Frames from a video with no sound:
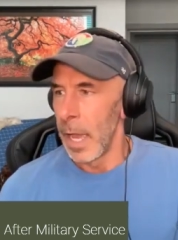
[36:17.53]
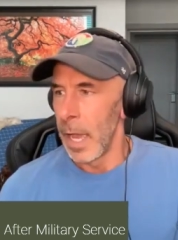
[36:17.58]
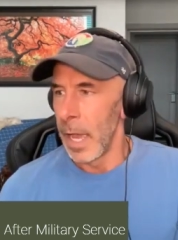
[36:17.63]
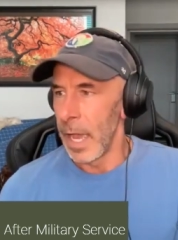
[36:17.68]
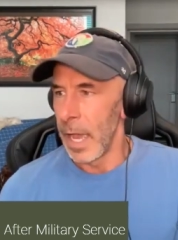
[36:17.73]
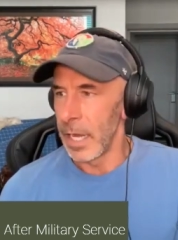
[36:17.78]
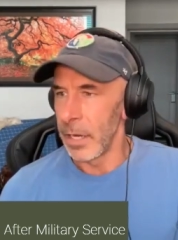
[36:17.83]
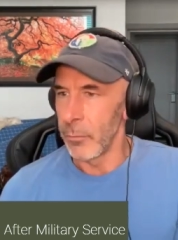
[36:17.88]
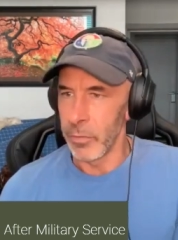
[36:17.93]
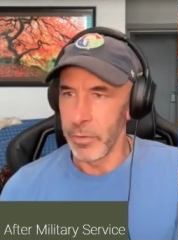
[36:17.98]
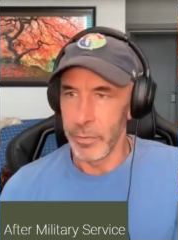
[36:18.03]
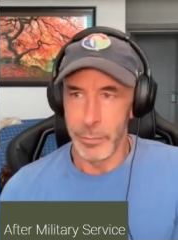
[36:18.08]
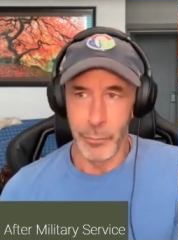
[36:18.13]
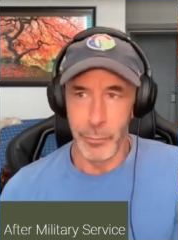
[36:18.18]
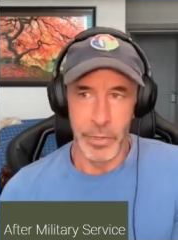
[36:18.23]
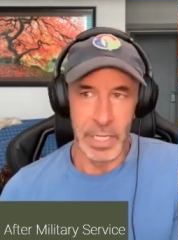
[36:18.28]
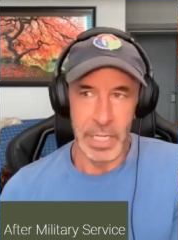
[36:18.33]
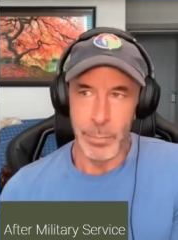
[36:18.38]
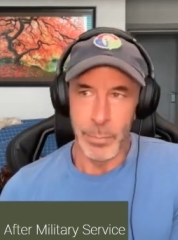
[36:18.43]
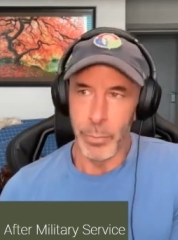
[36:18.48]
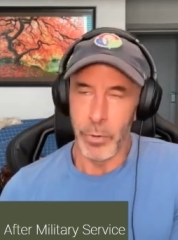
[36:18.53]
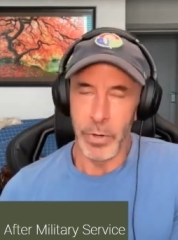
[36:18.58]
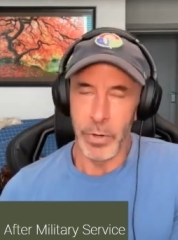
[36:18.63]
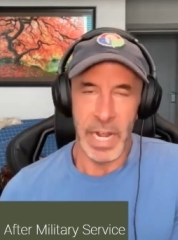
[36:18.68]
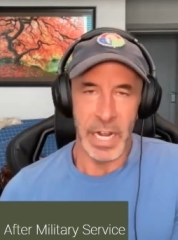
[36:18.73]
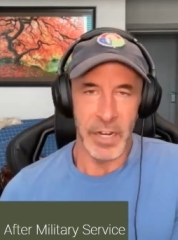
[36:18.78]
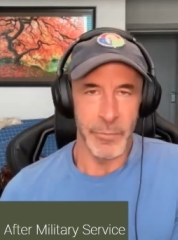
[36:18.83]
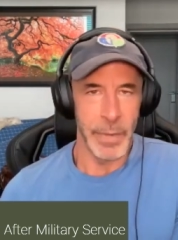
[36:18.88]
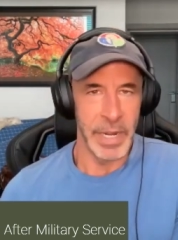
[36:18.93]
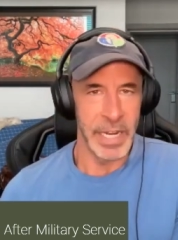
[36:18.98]
And it was really born
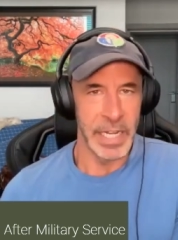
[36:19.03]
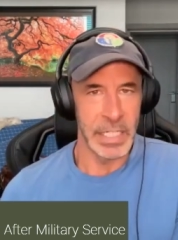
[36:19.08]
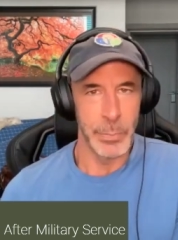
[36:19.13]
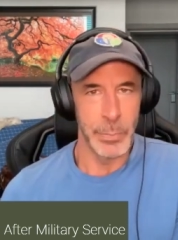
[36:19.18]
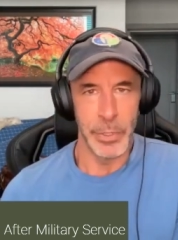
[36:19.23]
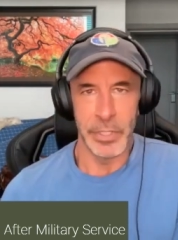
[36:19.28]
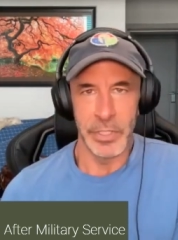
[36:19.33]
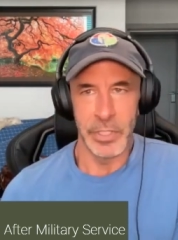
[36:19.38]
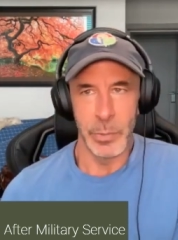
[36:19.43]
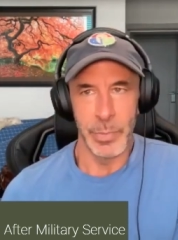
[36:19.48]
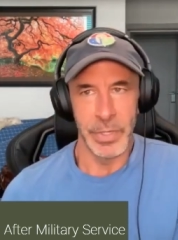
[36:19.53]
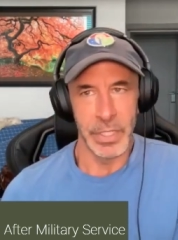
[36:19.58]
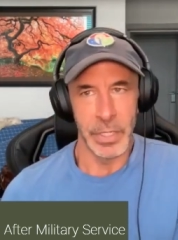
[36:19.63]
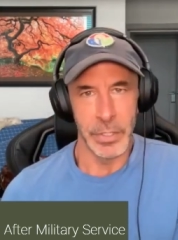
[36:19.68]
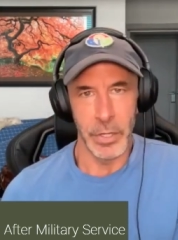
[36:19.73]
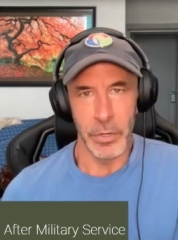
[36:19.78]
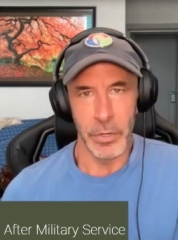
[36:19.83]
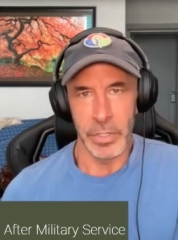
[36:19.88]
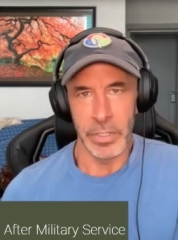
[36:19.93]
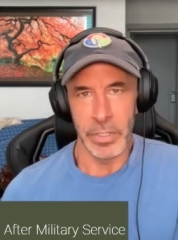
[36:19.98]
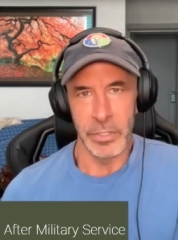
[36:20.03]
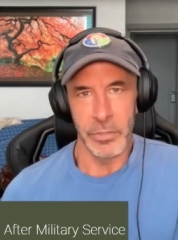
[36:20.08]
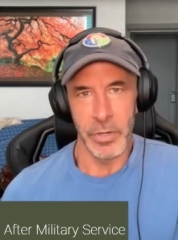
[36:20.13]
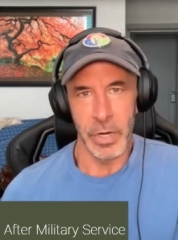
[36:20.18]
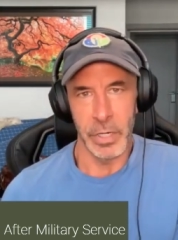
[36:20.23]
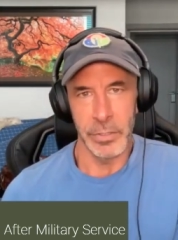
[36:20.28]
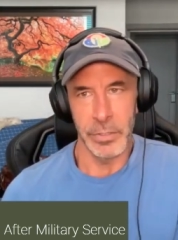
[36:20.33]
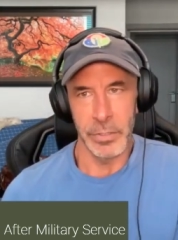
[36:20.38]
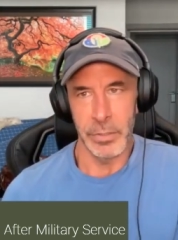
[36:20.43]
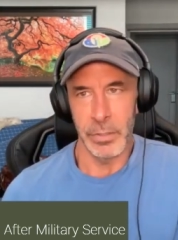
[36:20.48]
out of my experience as being a yoga
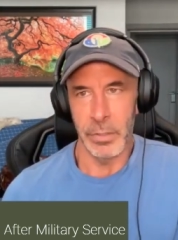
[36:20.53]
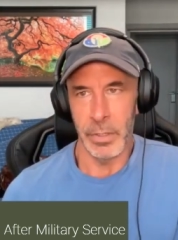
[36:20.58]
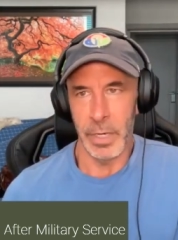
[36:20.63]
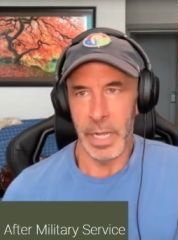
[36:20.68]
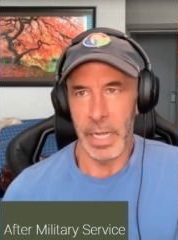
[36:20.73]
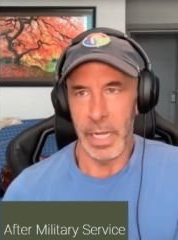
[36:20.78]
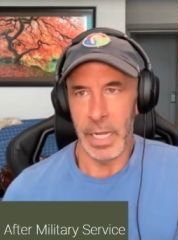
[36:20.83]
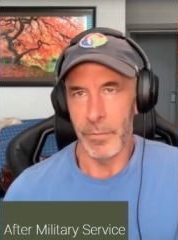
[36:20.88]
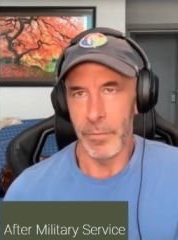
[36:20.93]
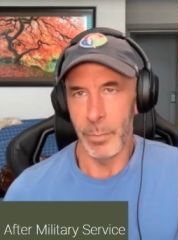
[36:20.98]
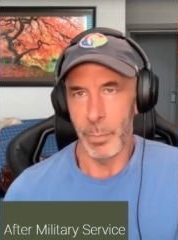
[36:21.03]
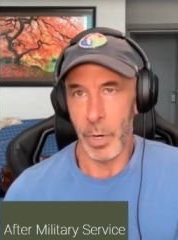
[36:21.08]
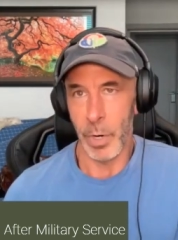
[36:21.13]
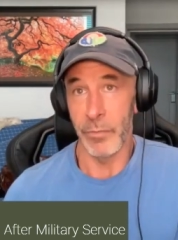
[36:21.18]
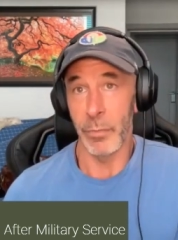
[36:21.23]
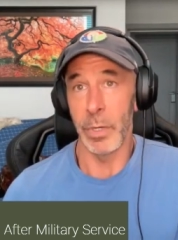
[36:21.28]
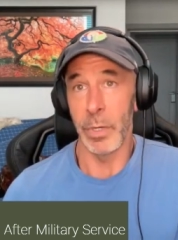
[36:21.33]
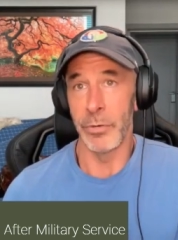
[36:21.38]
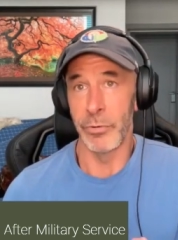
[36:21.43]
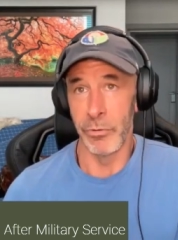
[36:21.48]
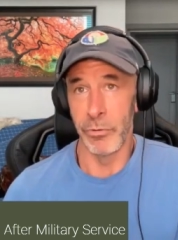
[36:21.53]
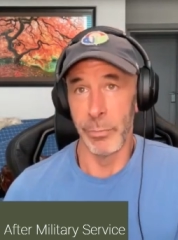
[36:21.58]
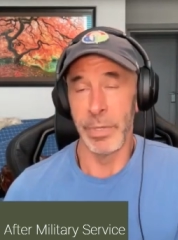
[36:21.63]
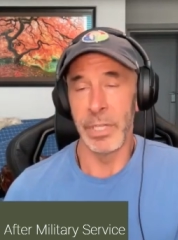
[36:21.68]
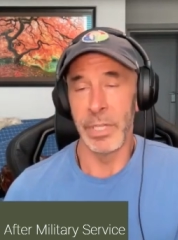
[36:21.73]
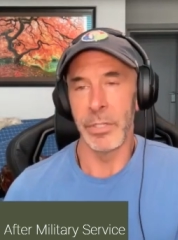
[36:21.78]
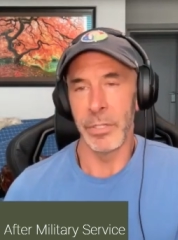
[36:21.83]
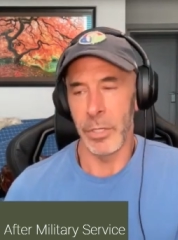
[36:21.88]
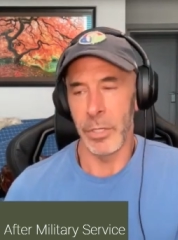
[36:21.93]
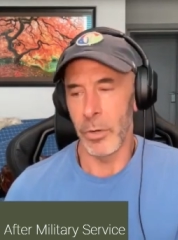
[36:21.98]
instructor. And part of what drew me
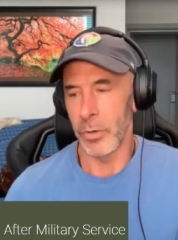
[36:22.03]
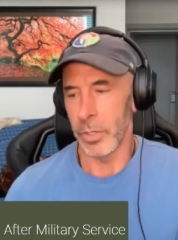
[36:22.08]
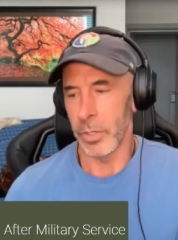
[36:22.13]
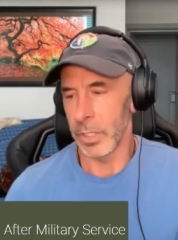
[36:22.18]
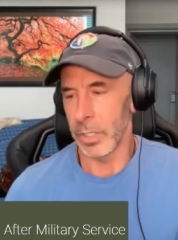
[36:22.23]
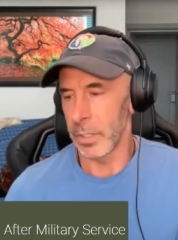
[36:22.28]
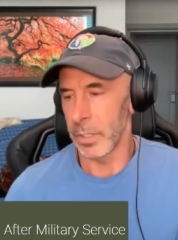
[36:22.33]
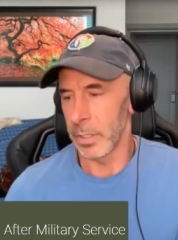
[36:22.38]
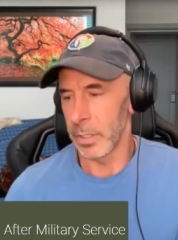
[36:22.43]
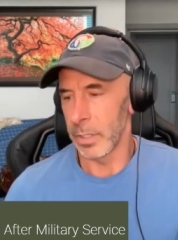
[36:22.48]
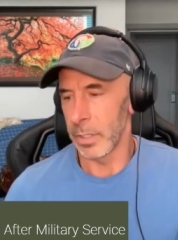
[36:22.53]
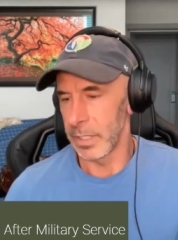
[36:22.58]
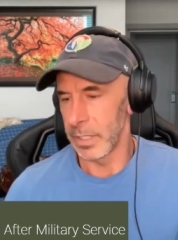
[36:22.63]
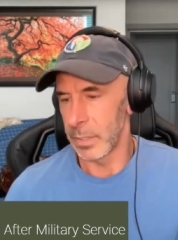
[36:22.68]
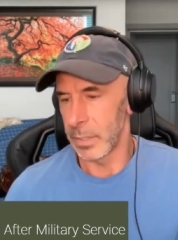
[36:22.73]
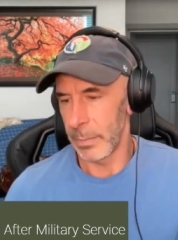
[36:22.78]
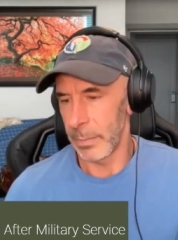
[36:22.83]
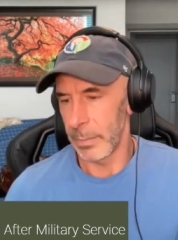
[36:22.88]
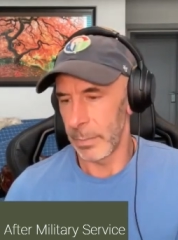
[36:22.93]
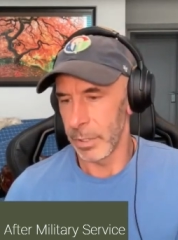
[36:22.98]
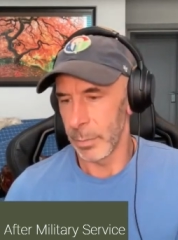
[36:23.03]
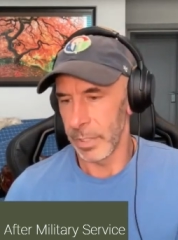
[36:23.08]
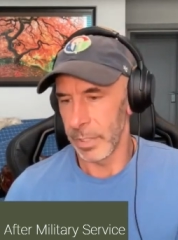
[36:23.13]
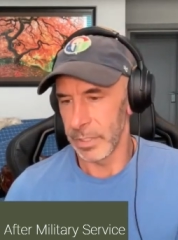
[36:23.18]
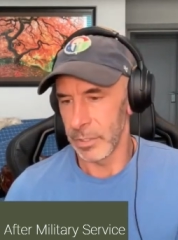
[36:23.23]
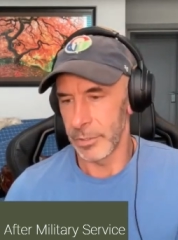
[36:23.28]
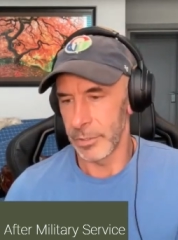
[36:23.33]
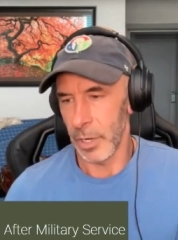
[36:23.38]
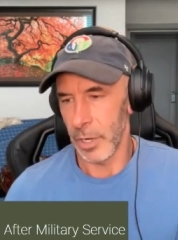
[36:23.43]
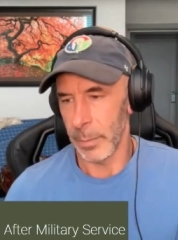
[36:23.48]
to yoga, and it's probably a good place
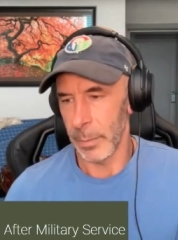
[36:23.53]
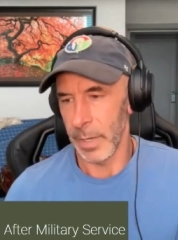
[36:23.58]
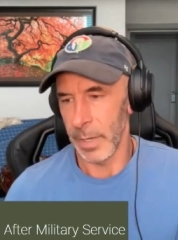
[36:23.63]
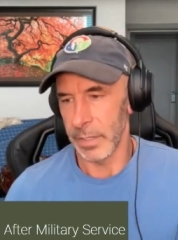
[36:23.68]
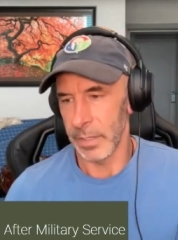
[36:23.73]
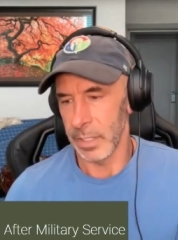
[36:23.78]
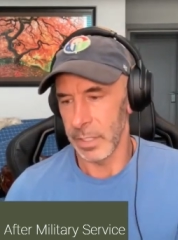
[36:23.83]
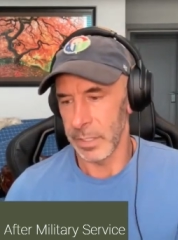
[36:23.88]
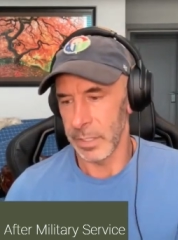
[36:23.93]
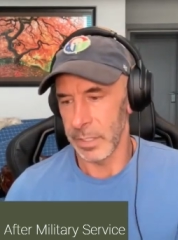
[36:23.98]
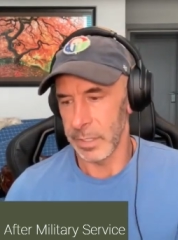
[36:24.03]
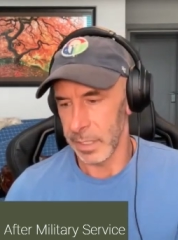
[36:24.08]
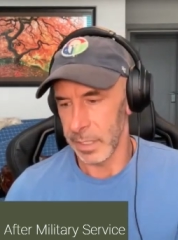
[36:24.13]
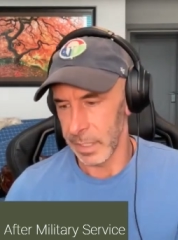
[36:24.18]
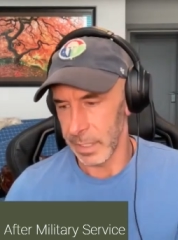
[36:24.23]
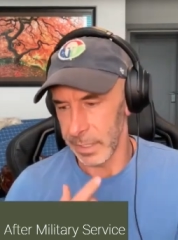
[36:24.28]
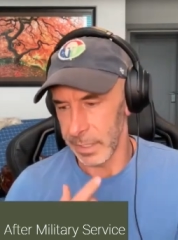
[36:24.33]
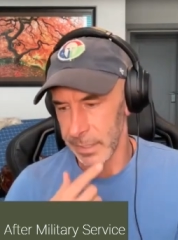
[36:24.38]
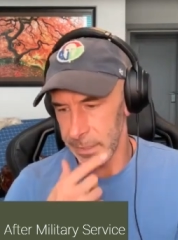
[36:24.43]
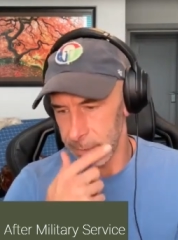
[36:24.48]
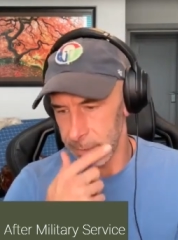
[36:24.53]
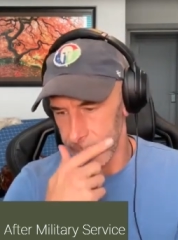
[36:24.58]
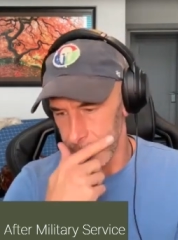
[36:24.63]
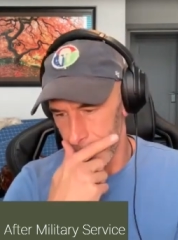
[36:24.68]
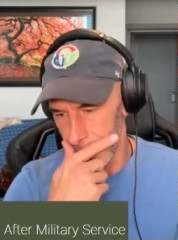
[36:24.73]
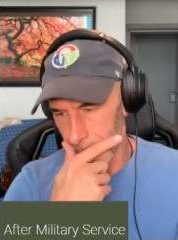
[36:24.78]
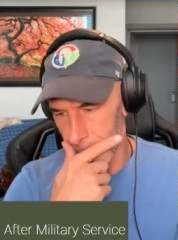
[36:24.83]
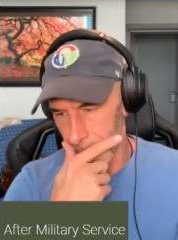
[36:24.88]
to talk about this, is